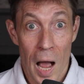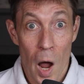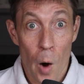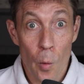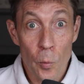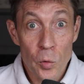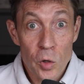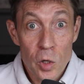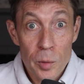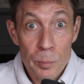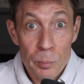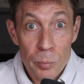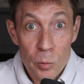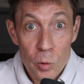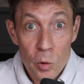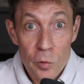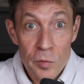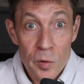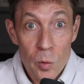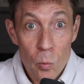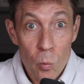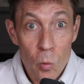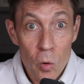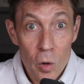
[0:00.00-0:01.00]
How will you
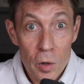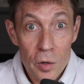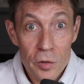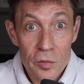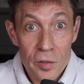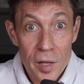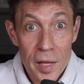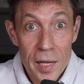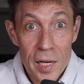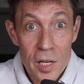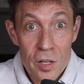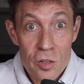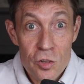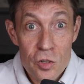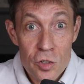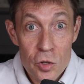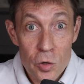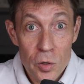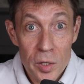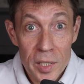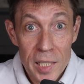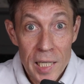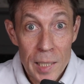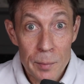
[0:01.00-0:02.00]
prove it works and
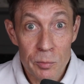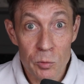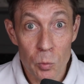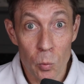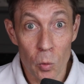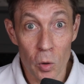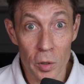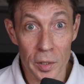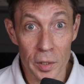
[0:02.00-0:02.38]
ensure it keeps